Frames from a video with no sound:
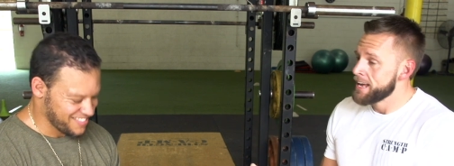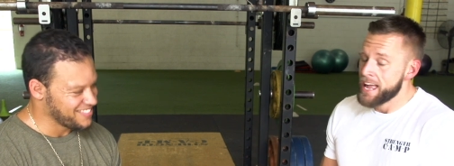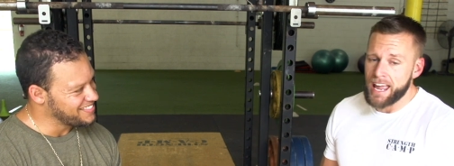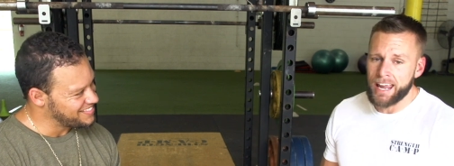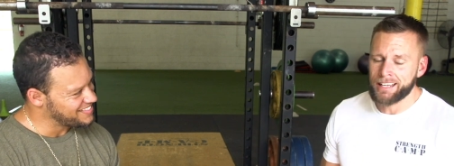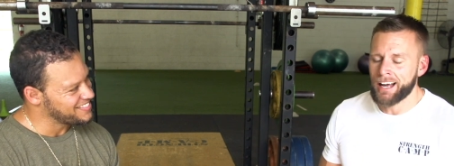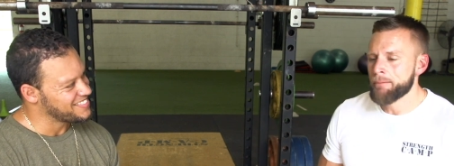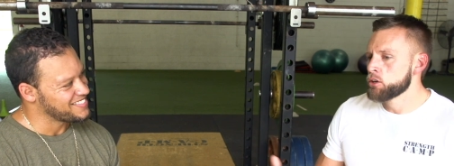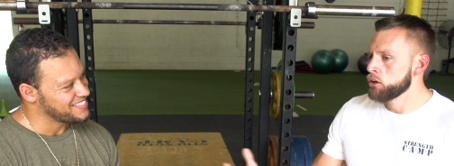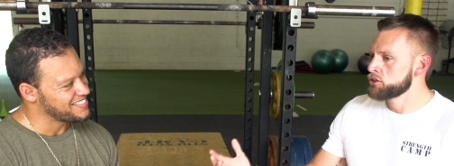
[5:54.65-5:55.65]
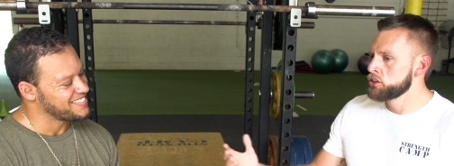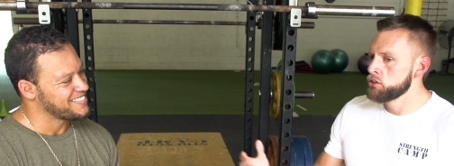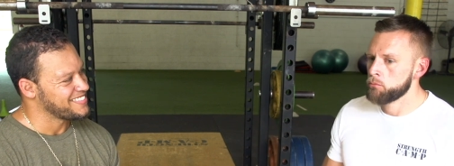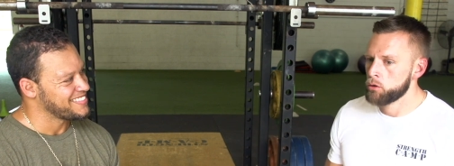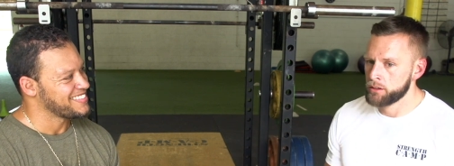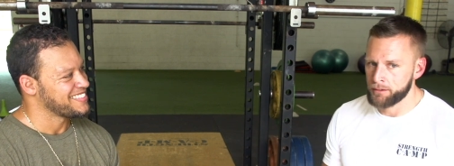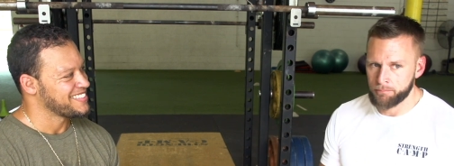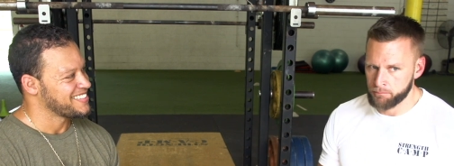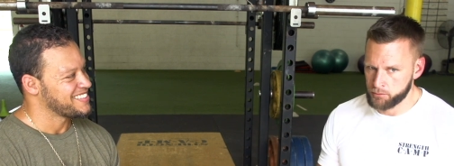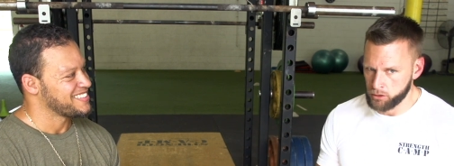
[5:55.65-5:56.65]
Speaker 1: Mm-hmm. And I'm close to you more
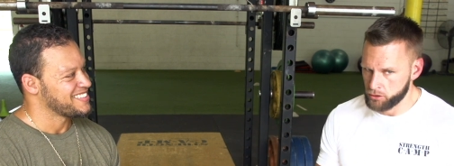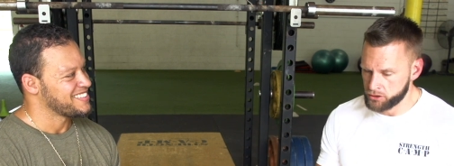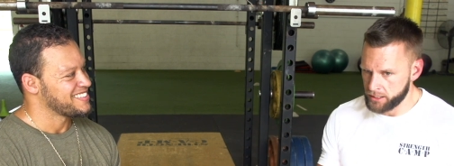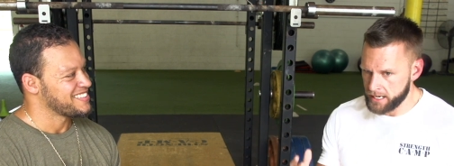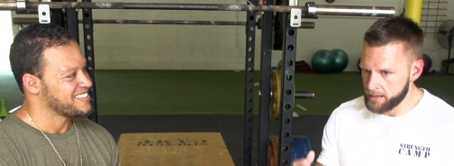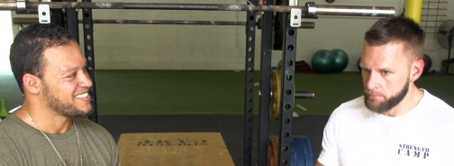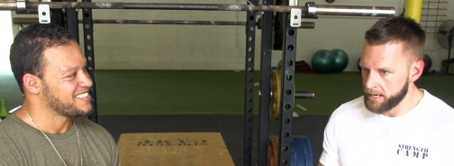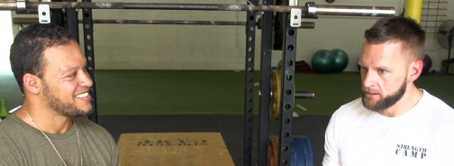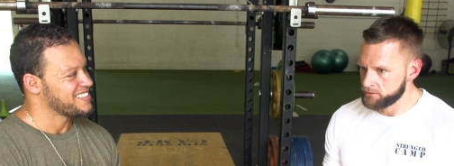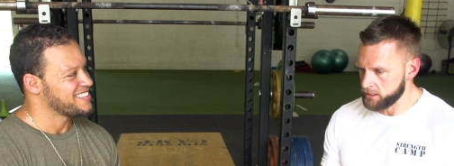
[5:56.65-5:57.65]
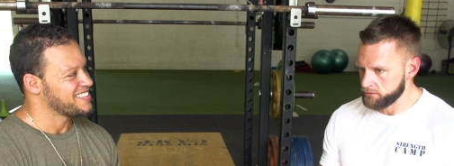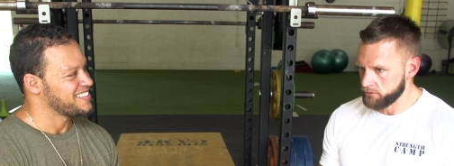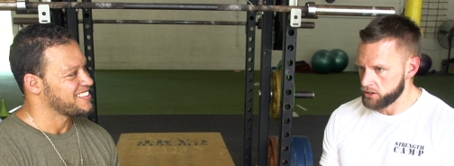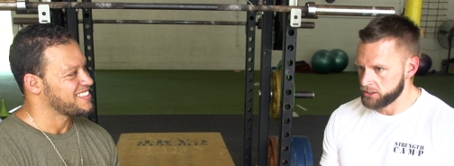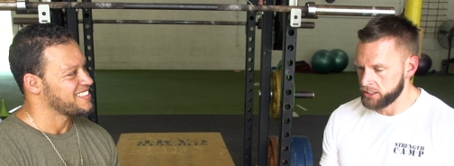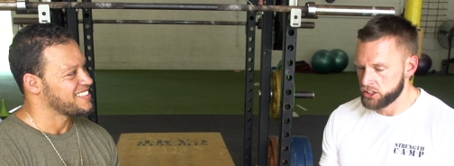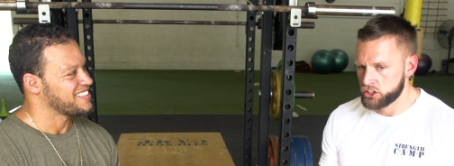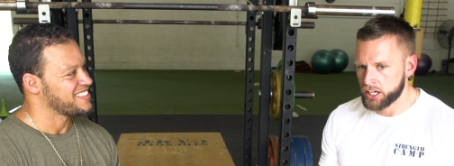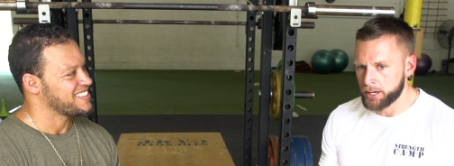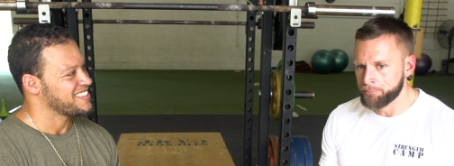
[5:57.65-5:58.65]
than closer to anybody as, as far as in this
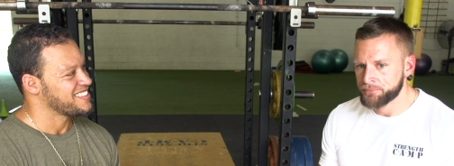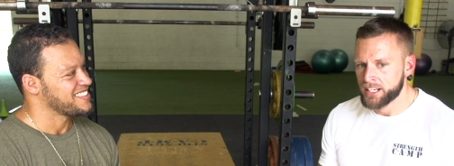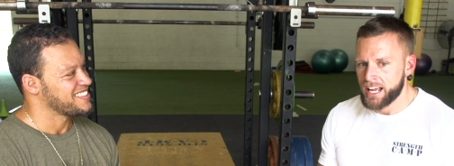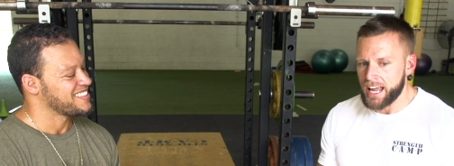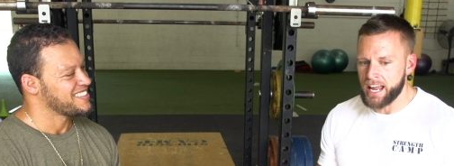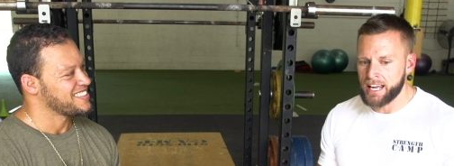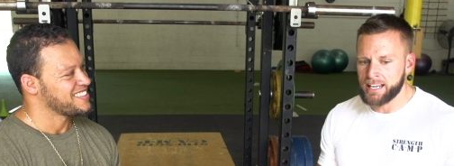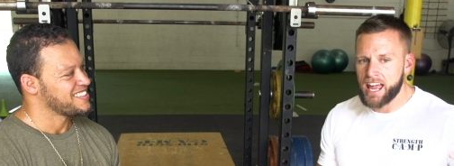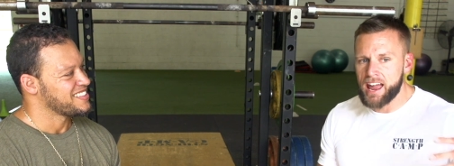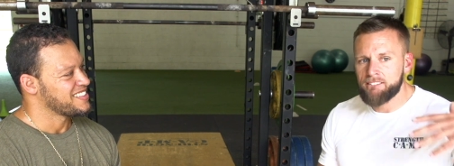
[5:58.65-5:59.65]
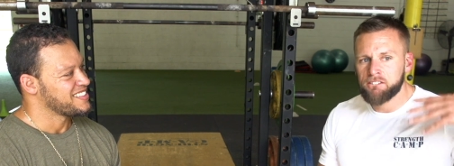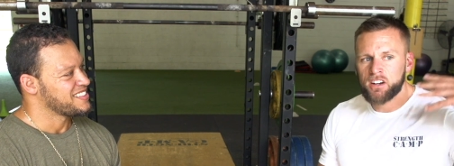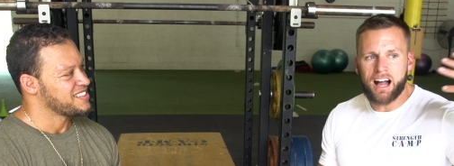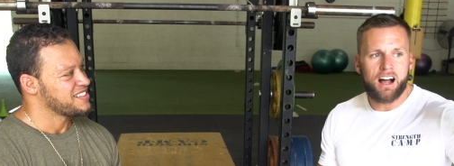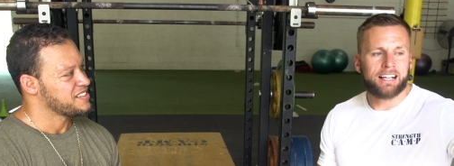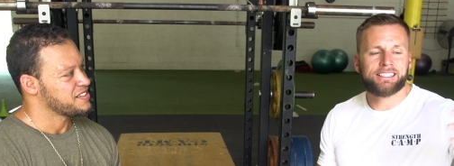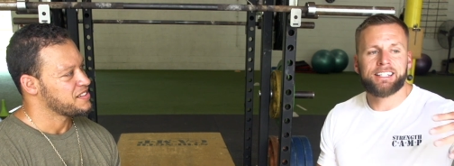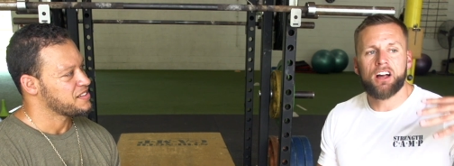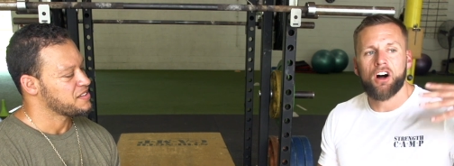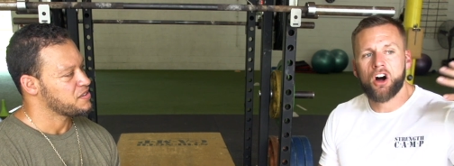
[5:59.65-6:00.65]
gym. And every I
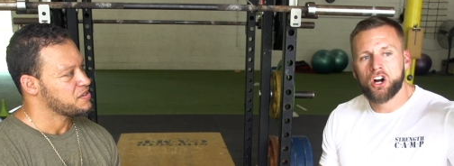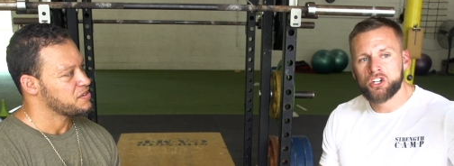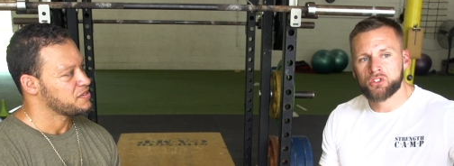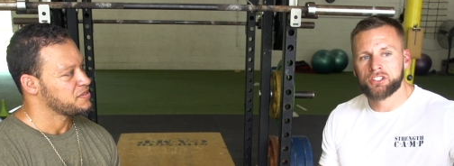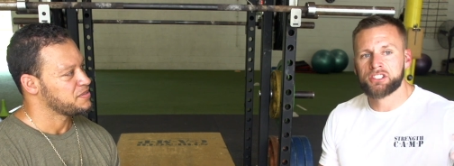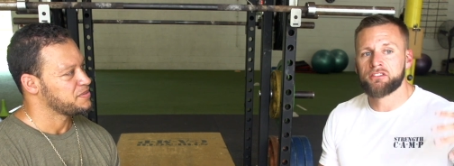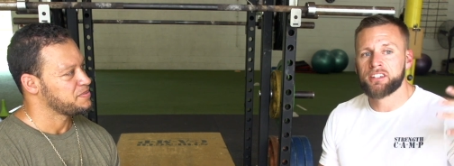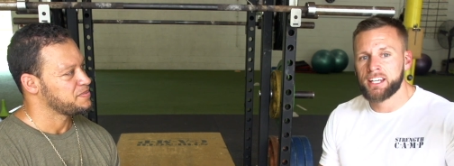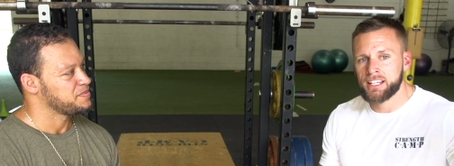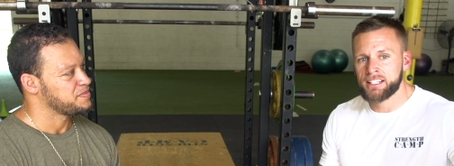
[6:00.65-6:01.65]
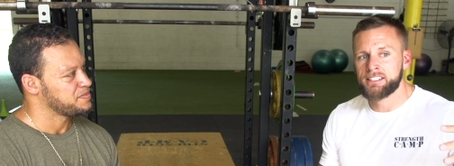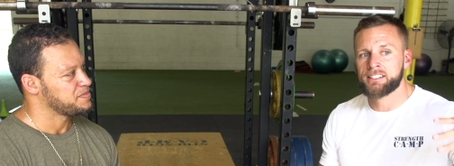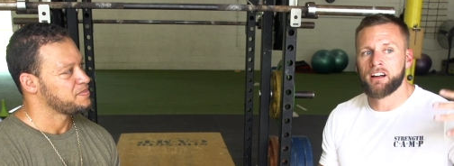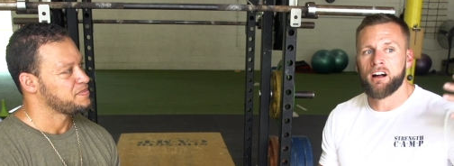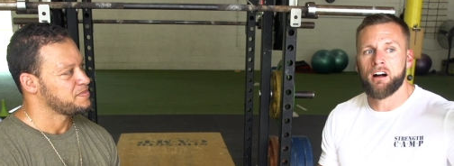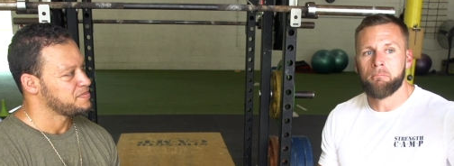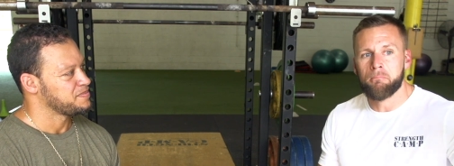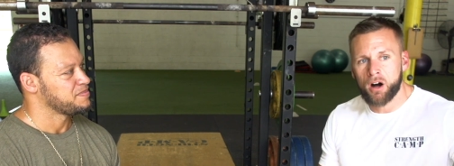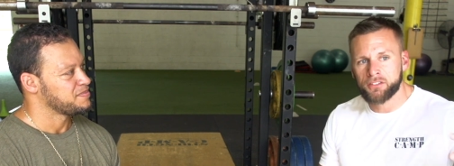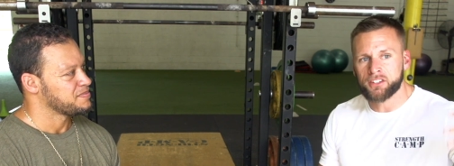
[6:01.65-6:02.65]
see hundreds of kids a
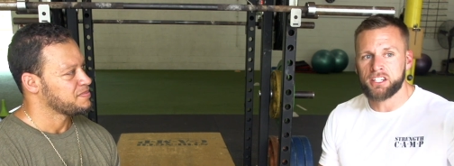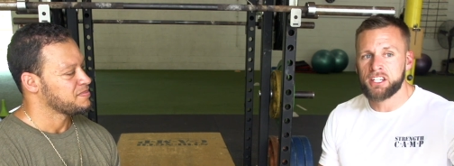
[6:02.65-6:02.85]
month, a